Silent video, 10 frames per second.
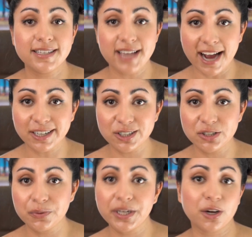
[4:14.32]
is actually
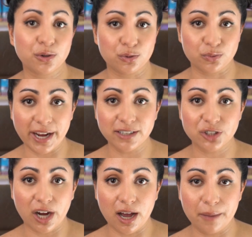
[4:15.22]
doing a great
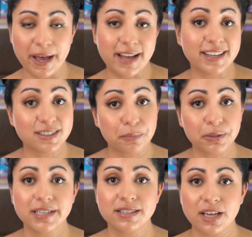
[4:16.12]
job and it's a
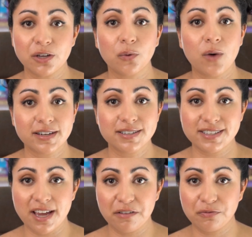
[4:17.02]
place that you'll wanna
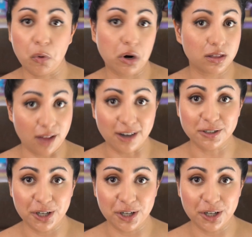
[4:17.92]
stay for long